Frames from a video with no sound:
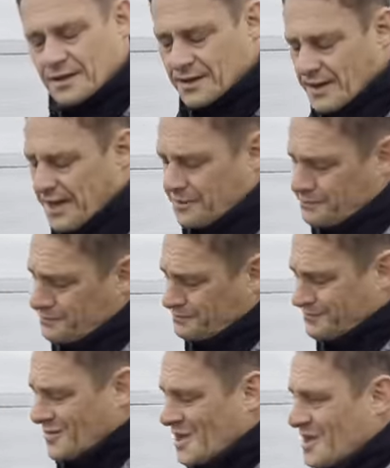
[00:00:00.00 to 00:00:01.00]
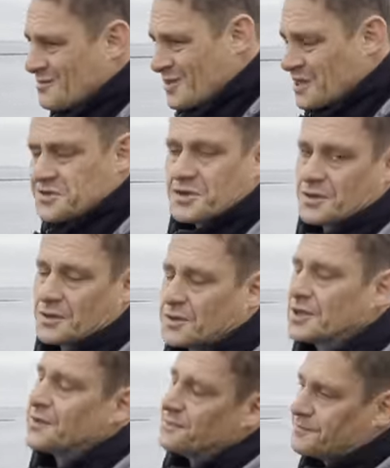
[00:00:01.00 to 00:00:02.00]
but it is only a week,
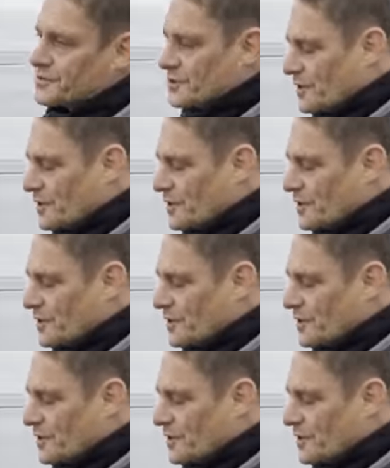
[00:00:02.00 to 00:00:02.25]
so we'll